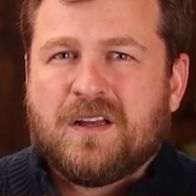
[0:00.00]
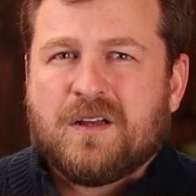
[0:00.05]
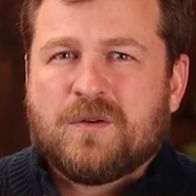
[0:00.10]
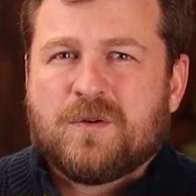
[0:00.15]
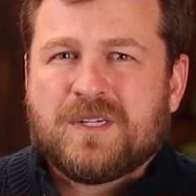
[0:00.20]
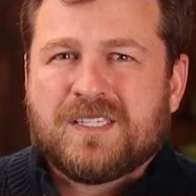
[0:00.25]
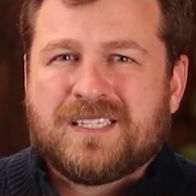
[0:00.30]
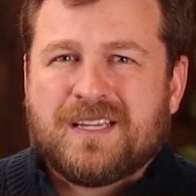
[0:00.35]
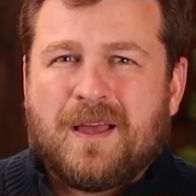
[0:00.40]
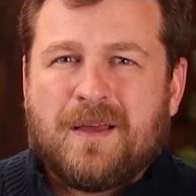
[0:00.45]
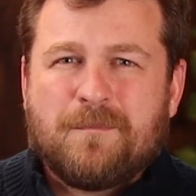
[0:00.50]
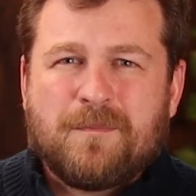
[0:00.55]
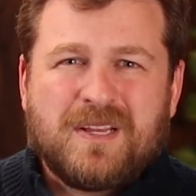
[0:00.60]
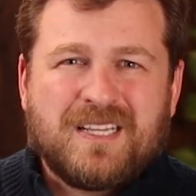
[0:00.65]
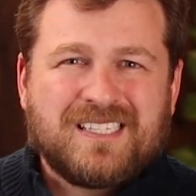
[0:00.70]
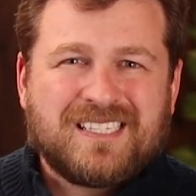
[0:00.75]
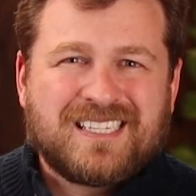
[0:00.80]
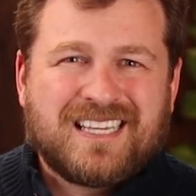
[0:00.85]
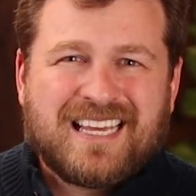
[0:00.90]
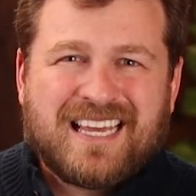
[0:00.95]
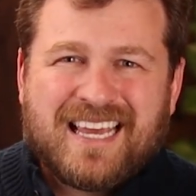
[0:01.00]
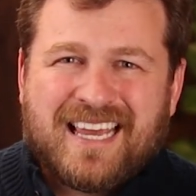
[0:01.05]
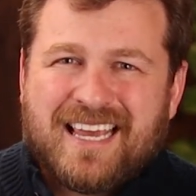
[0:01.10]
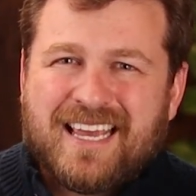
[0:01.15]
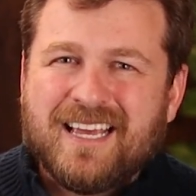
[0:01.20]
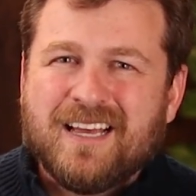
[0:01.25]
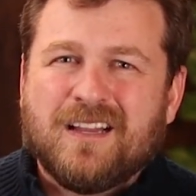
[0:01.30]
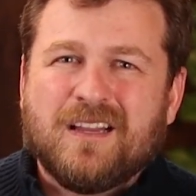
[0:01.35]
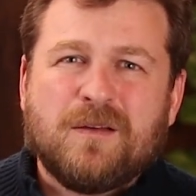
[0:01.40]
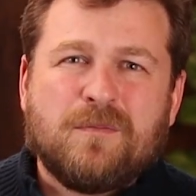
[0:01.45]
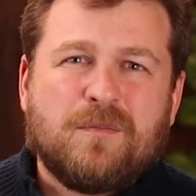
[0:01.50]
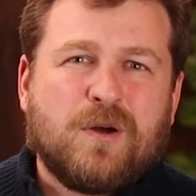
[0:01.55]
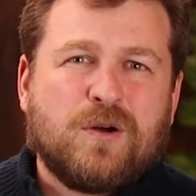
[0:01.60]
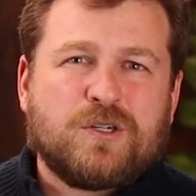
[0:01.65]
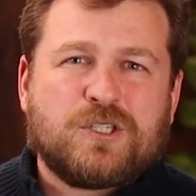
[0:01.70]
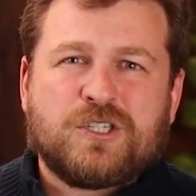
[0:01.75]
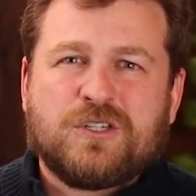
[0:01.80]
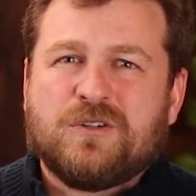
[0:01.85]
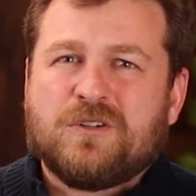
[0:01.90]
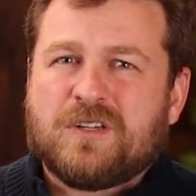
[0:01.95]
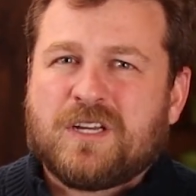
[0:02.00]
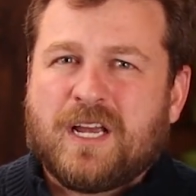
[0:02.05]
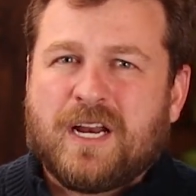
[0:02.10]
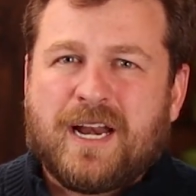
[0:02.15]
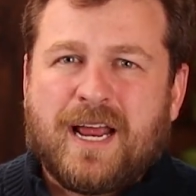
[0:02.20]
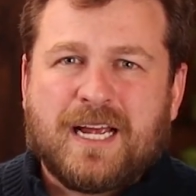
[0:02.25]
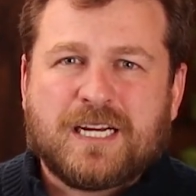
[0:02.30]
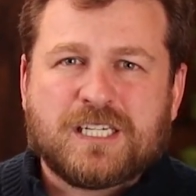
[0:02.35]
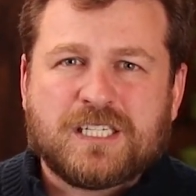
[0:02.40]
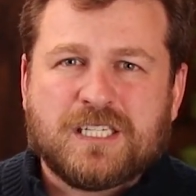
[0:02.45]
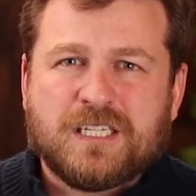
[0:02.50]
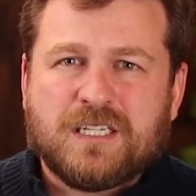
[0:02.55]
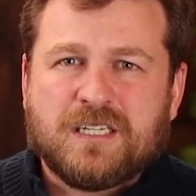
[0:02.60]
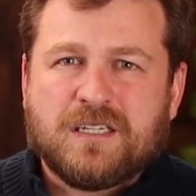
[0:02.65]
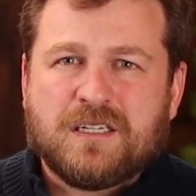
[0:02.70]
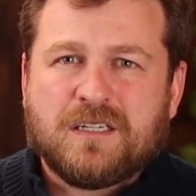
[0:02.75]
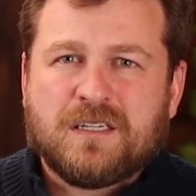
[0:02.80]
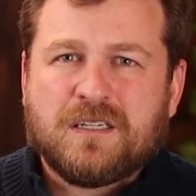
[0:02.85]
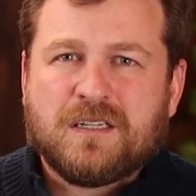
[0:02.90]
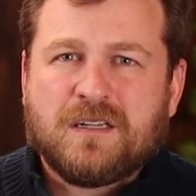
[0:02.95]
Resentments kill emotional connection.